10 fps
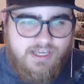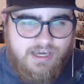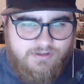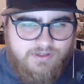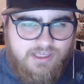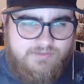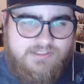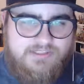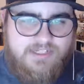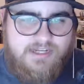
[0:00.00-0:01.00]
Hello Games
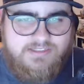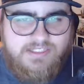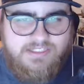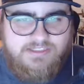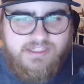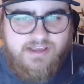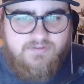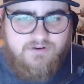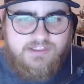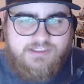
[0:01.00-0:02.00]
has announced that its
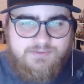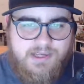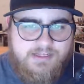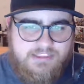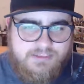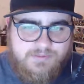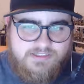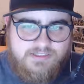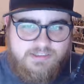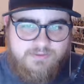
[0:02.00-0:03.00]
ever-expanding
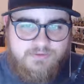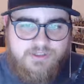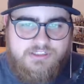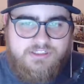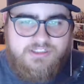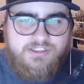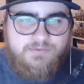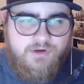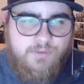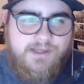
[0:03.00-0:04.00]
space exploration
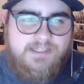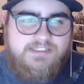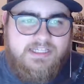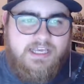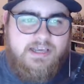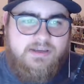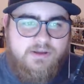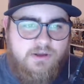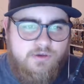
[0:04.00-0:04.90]
sim No Man's Sky